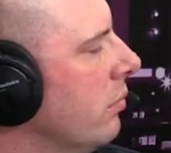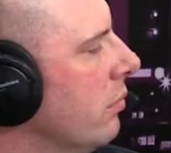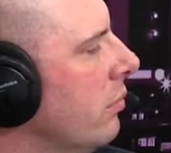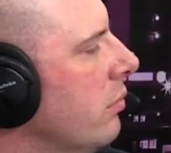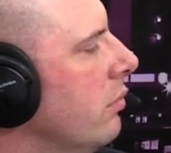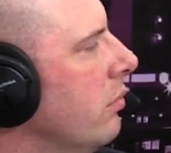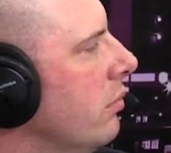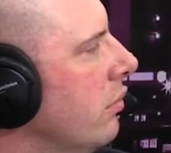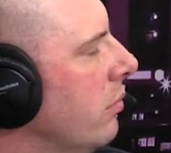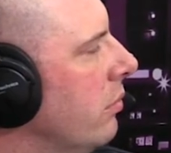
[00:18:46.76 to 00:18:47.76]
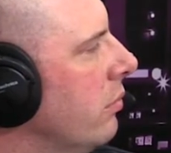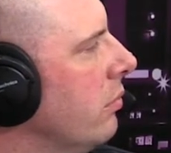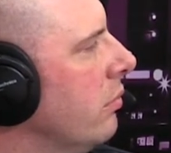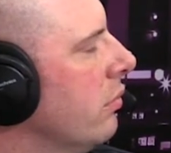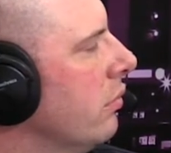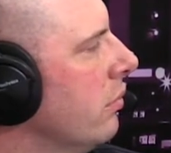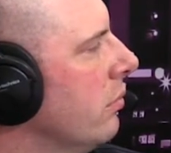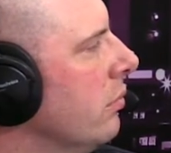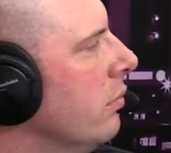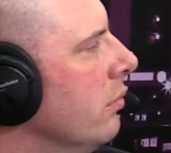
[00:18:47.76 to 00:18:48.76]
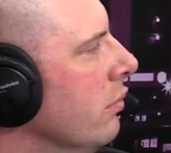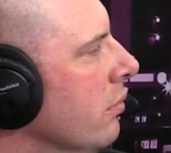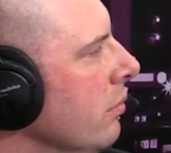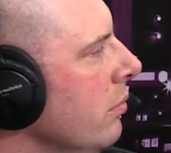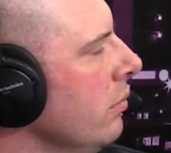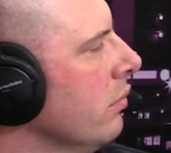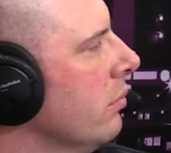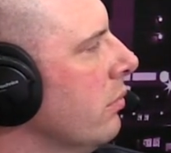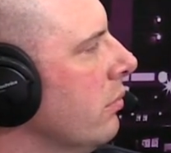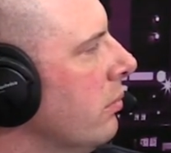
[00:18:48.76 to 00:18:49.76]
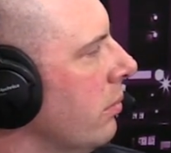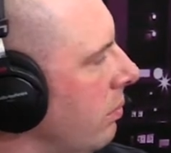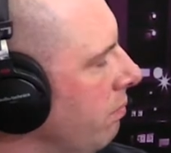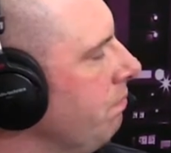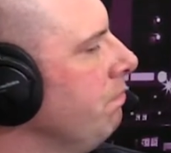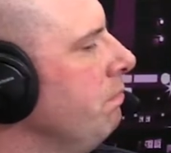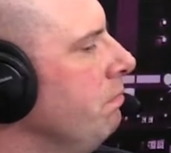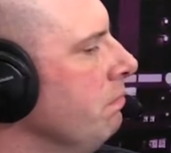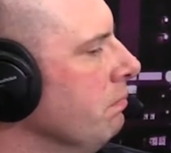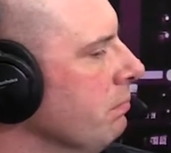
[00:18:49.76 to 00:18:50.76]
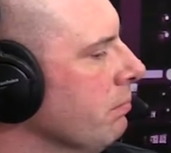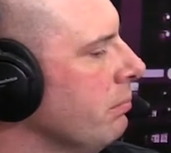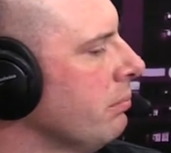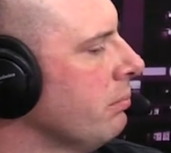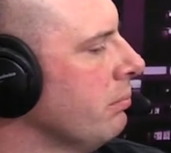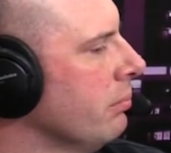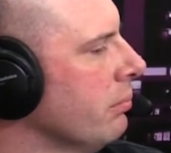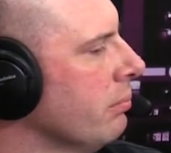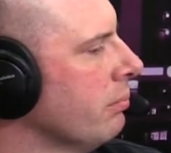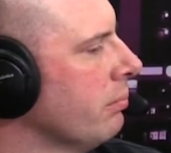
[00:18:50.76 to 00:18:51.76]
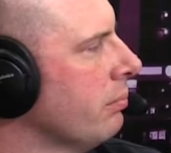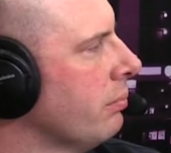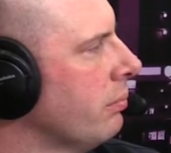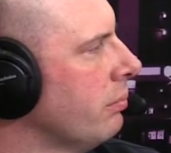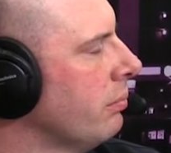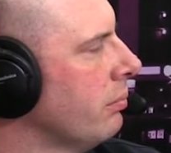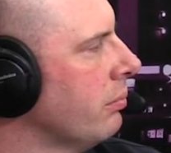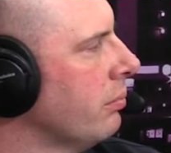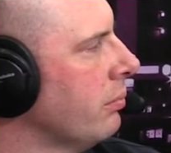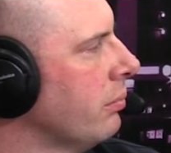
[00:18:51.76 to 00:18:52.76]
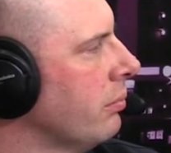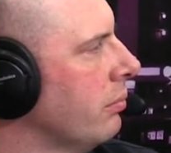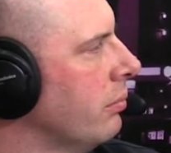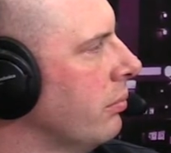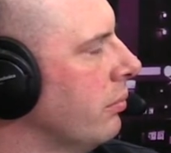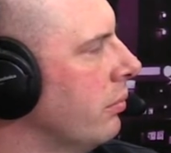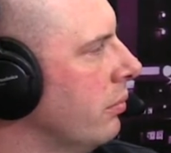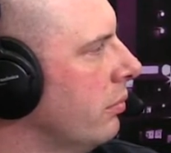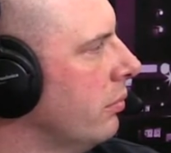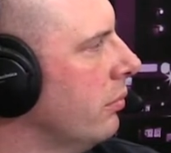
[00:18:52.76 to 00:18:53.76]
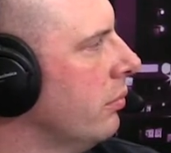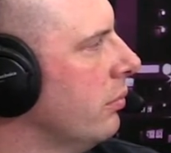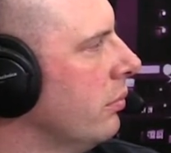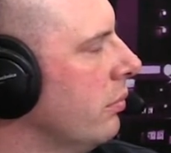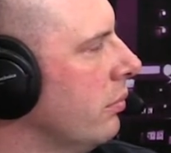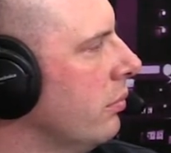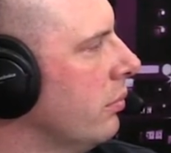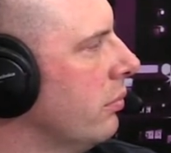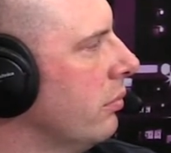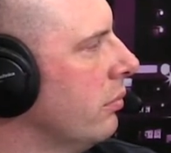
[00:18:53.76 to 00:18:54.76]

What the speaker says: (silent)